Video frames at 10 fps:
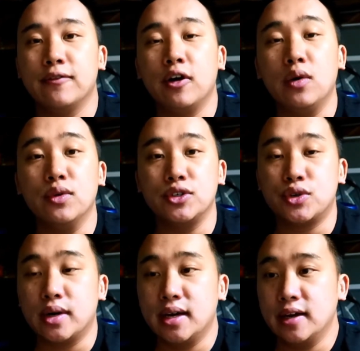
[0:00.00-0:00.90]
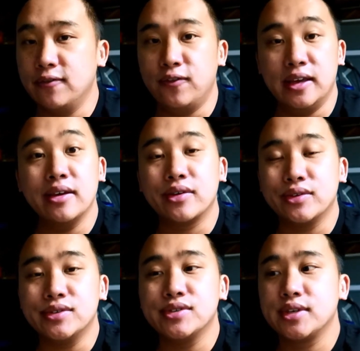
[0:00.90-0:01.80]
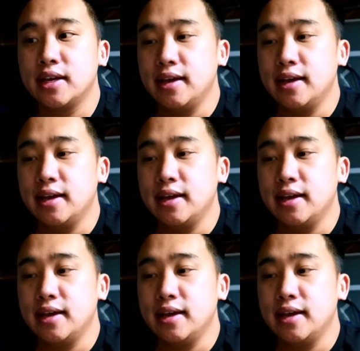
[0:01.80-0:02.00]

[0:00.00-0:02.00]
of all-wheel drive vehicles,